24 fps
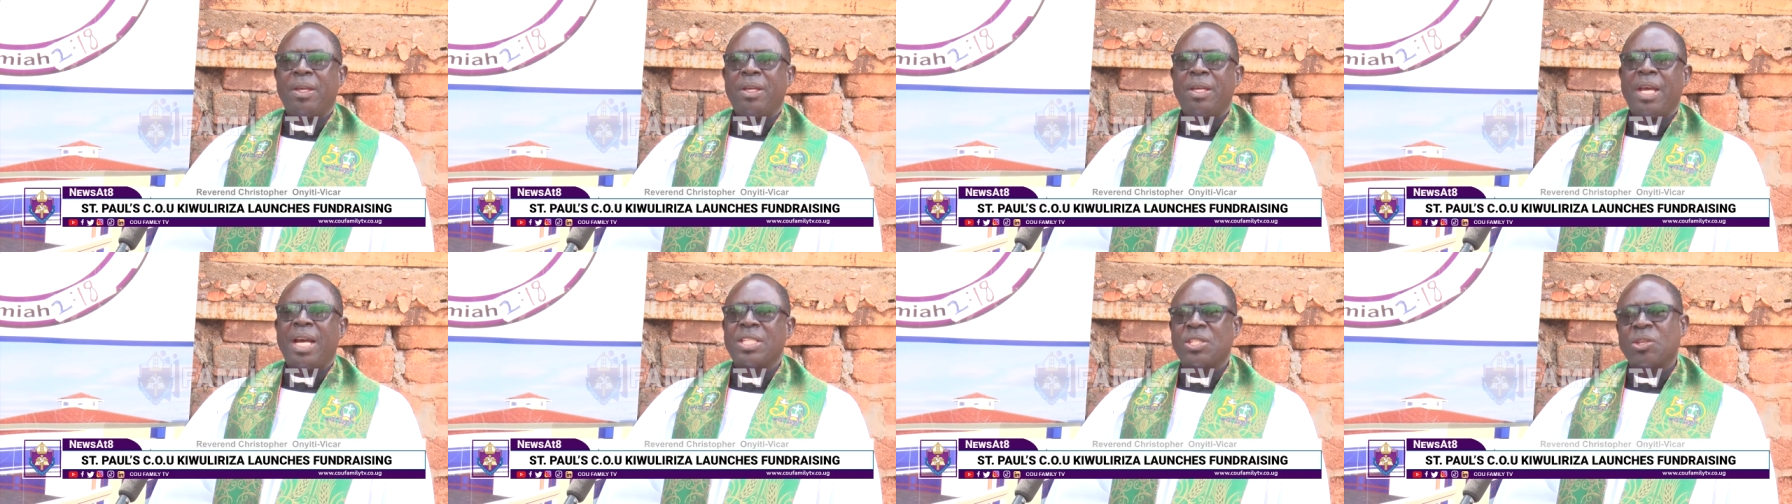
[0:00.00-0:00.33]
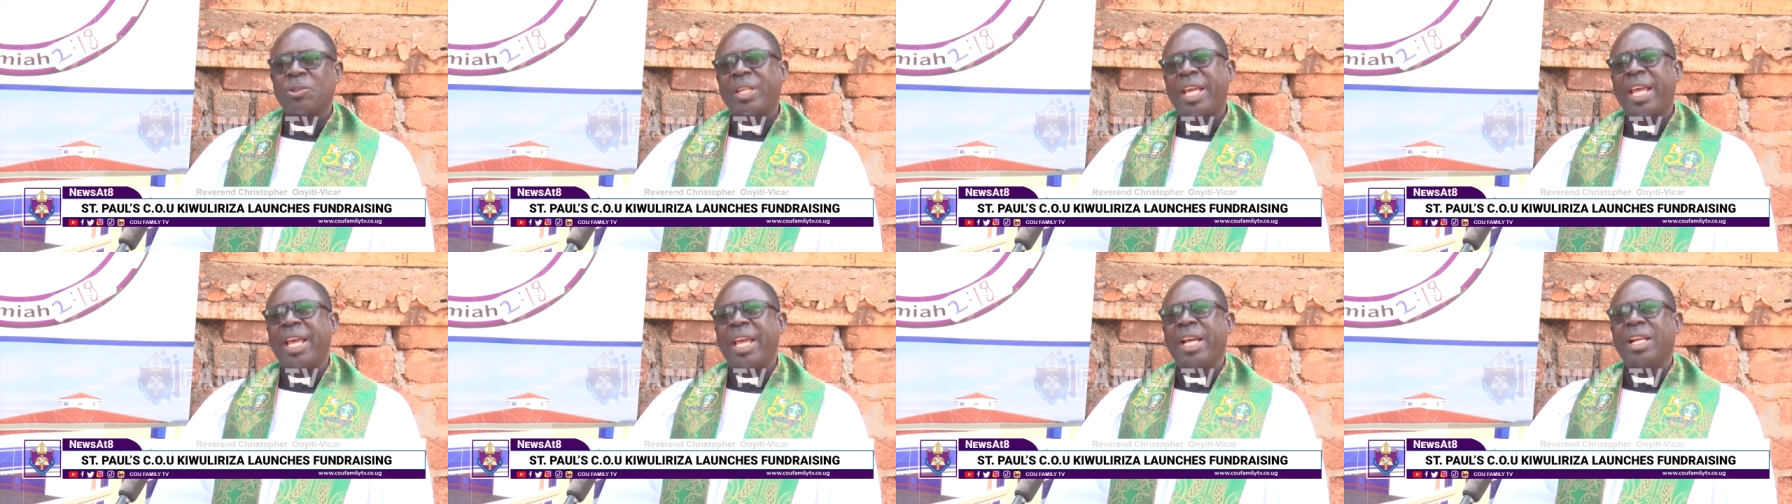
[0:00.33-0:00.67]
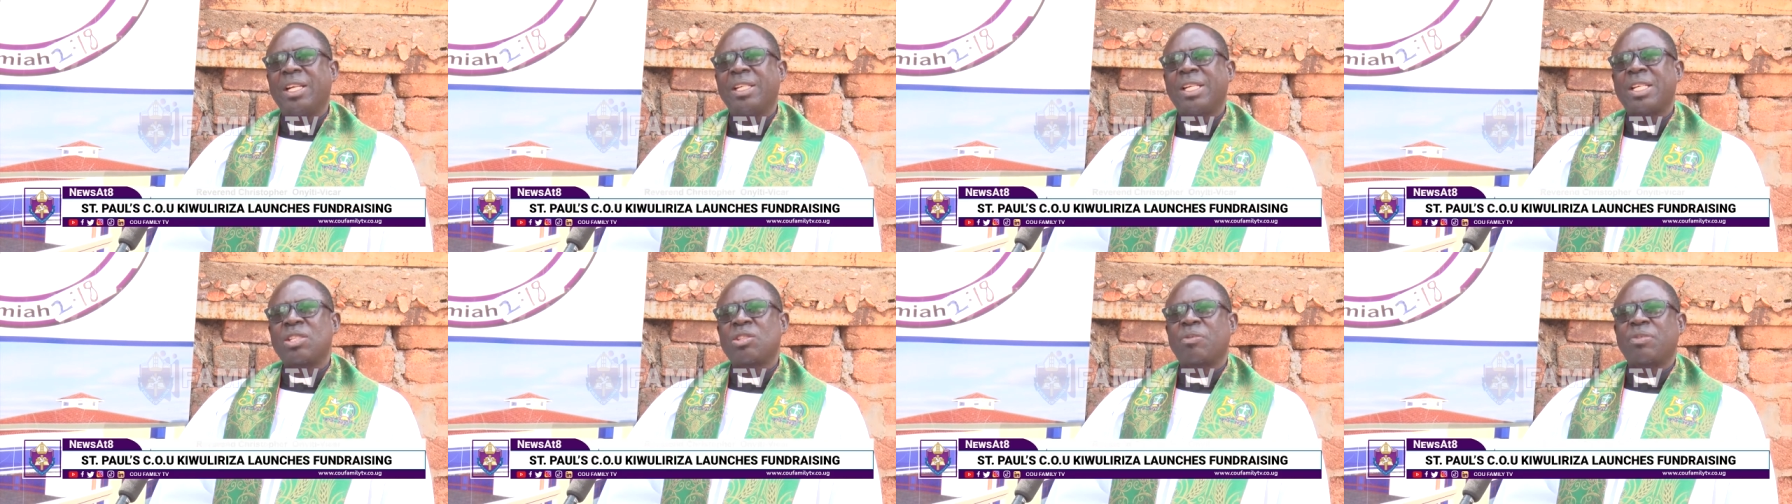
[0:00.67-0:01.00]
And so the
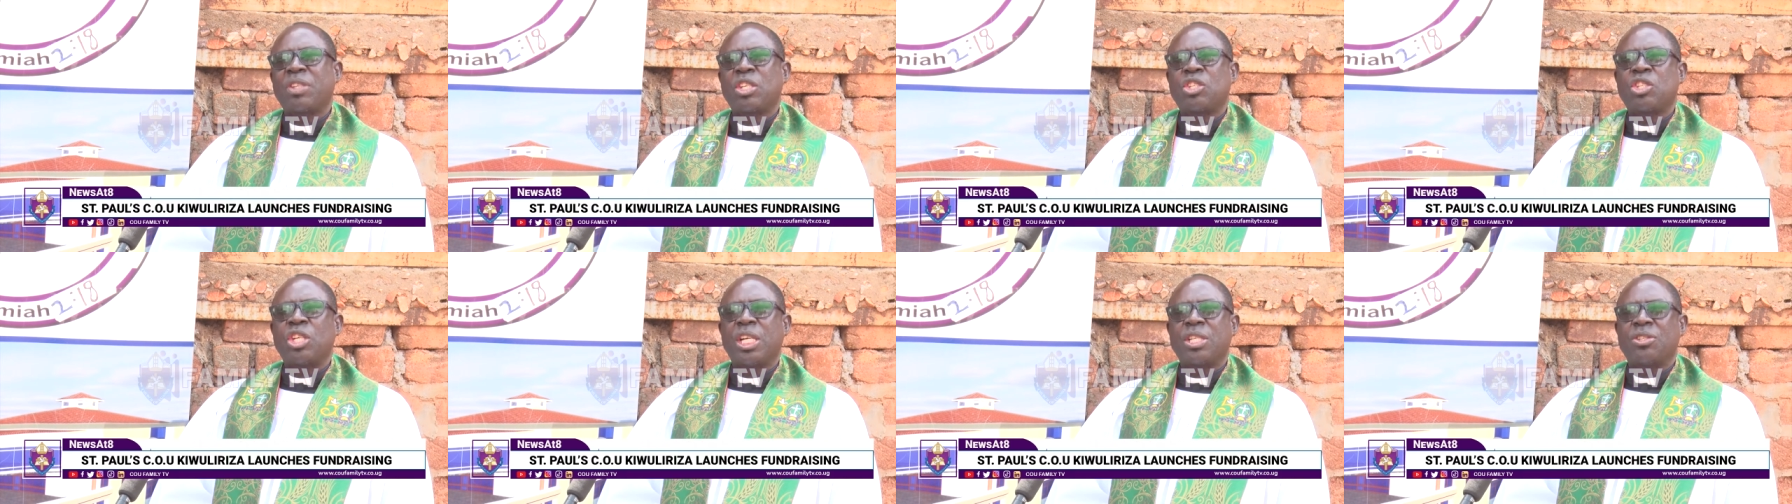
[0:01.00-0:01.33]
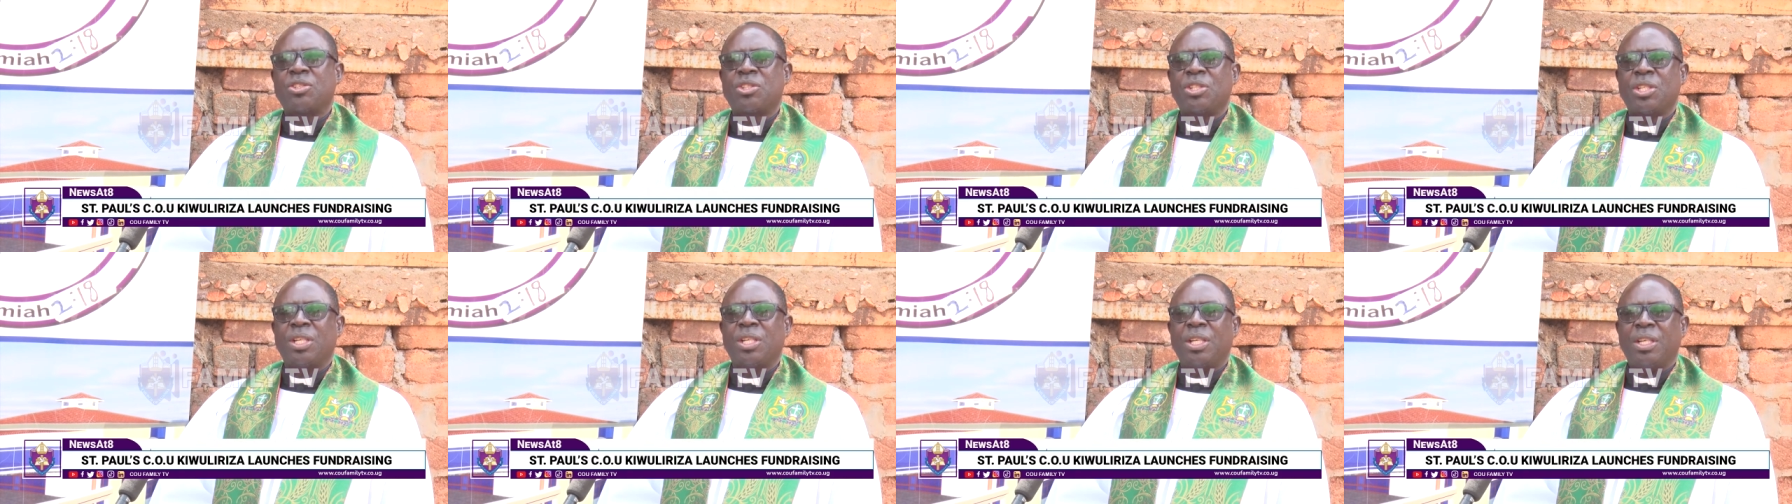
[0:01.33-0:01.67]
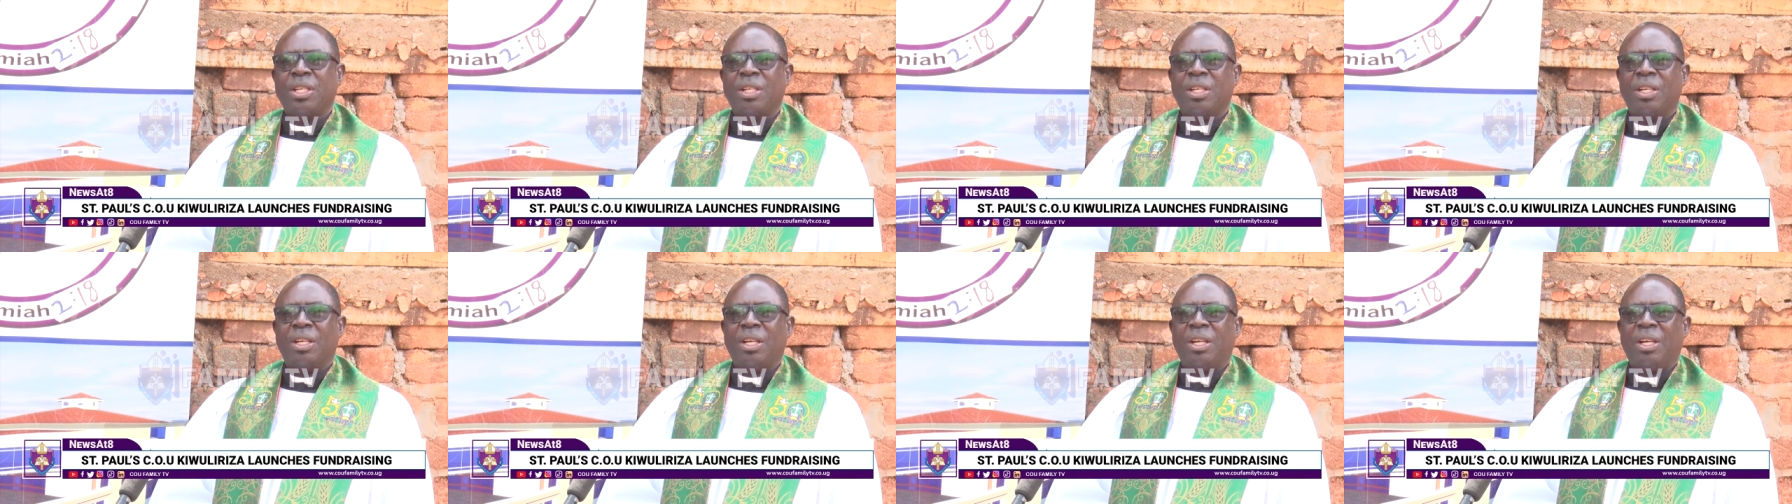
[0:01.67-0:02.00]
elders of the church
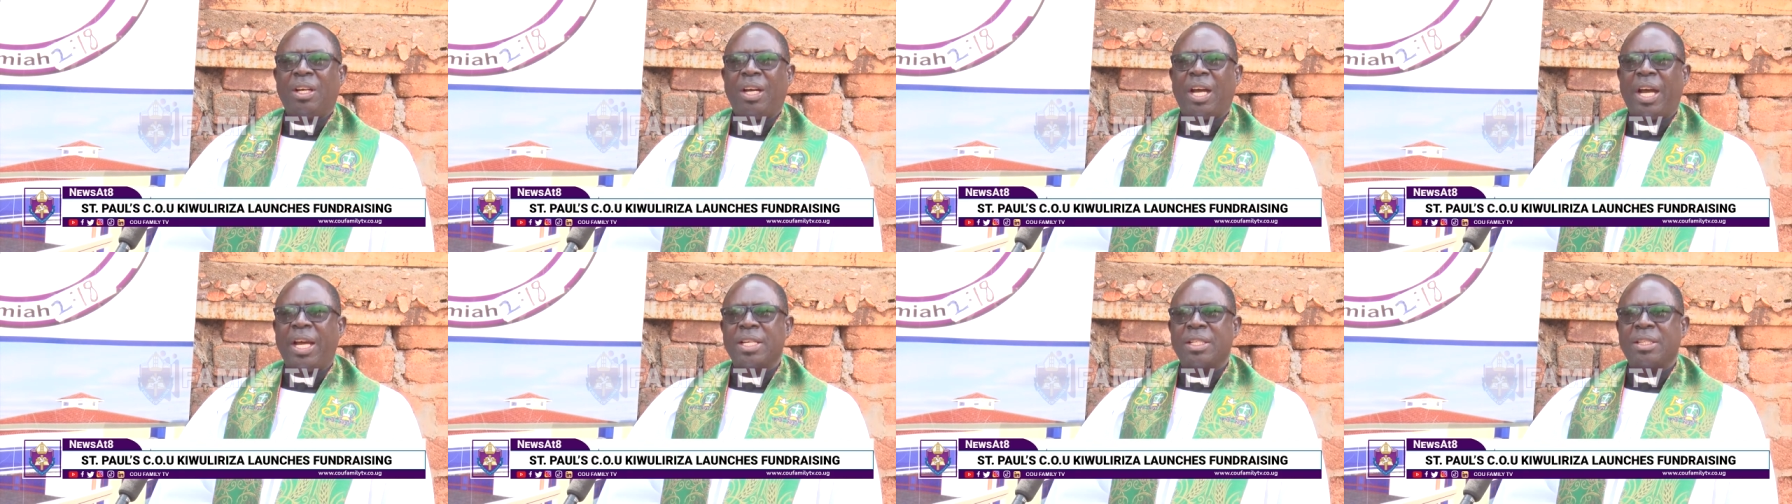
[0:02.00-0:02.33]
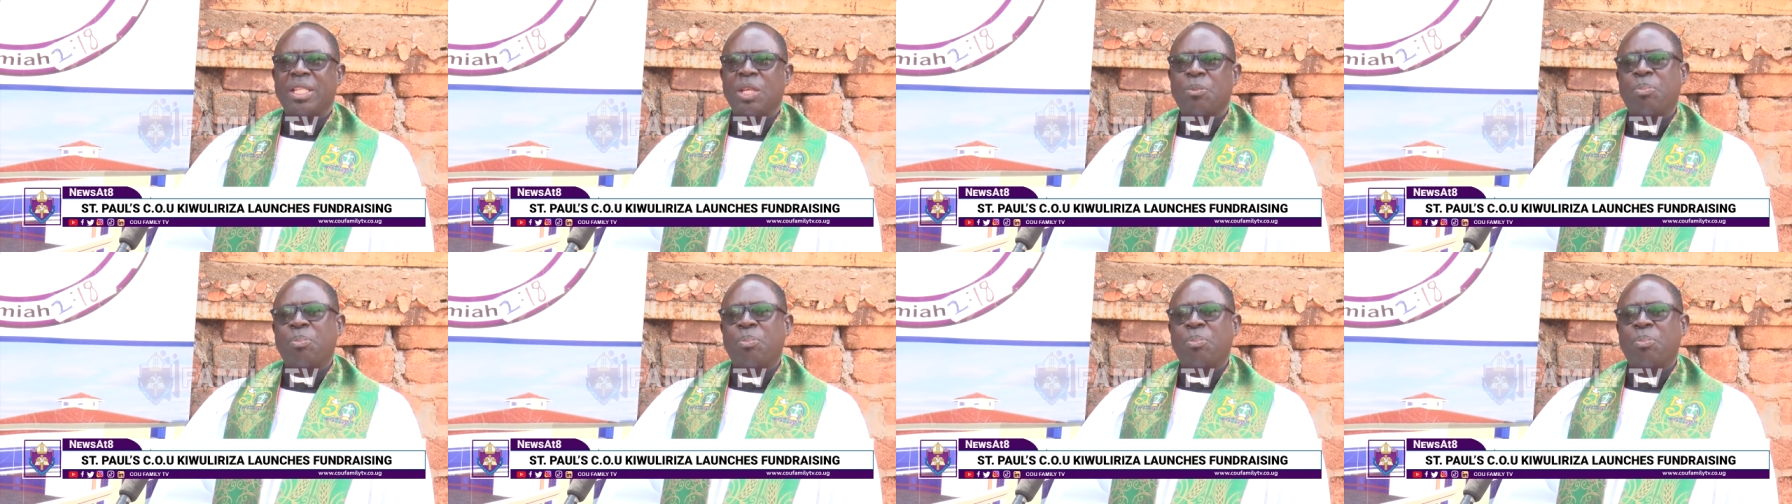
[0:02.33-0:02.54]
and